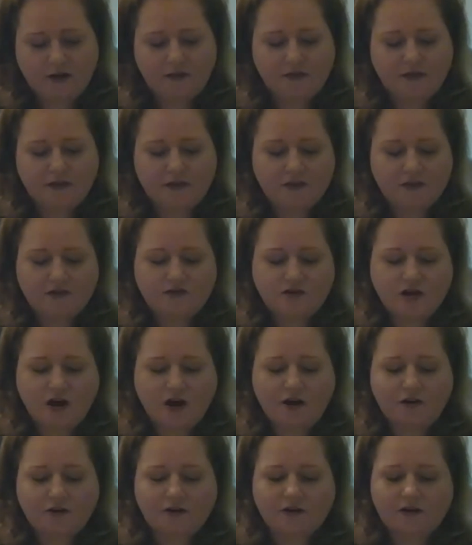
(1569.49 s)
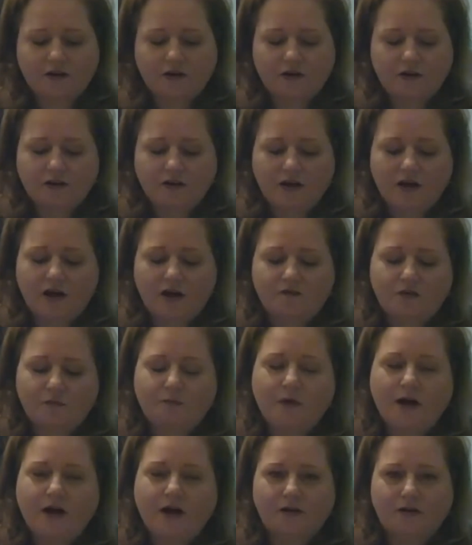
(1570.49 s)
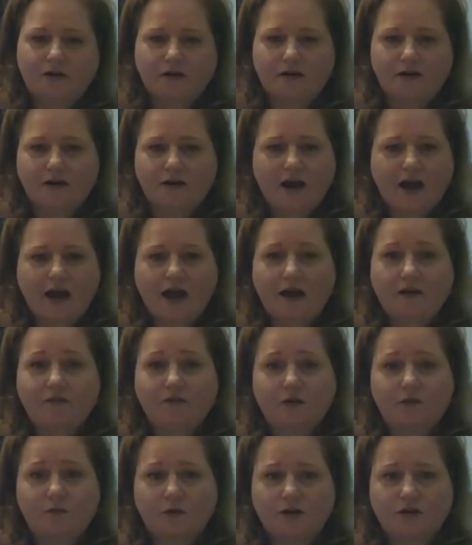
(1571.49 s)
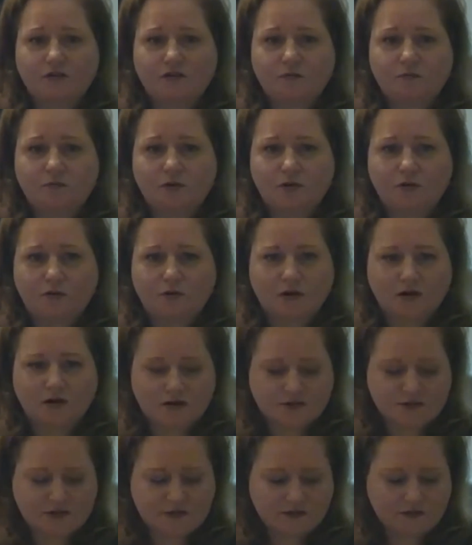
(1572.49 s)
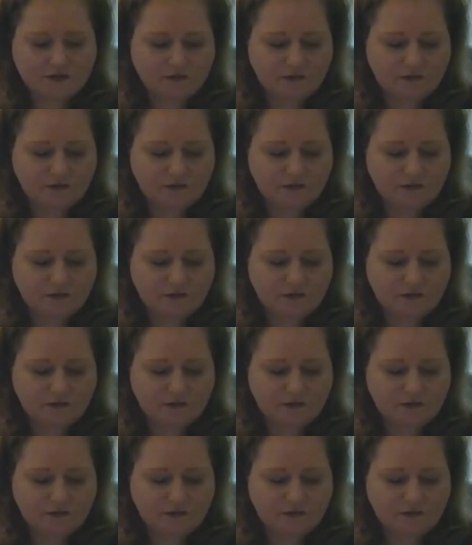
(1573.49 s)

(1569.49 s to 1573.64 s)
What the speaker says: than the daughter of a mother everyone deplores?